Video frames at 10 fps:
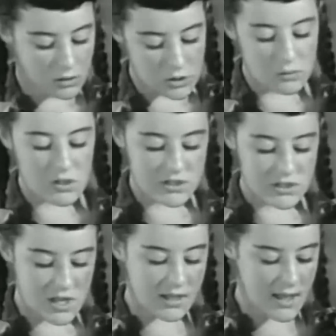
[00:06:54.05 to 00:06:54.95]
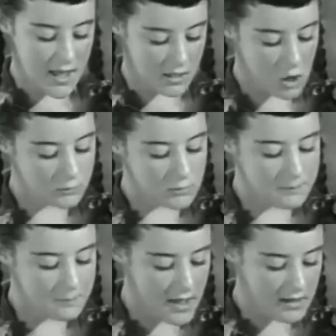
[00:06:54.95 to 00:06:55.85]
While you were sick, at
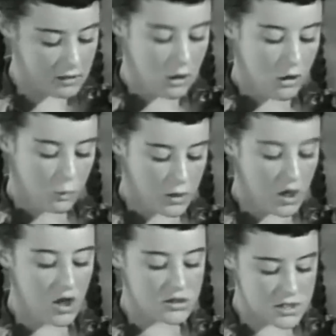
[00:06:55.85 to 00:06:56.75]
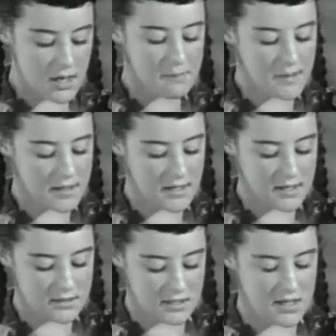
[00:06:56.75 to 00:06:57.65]
home in bed, we all shed
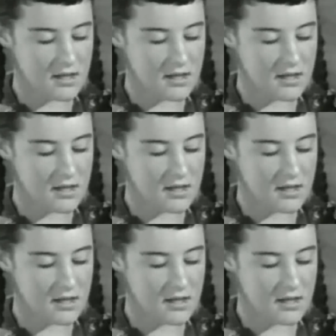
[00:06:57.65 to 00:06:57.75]
many a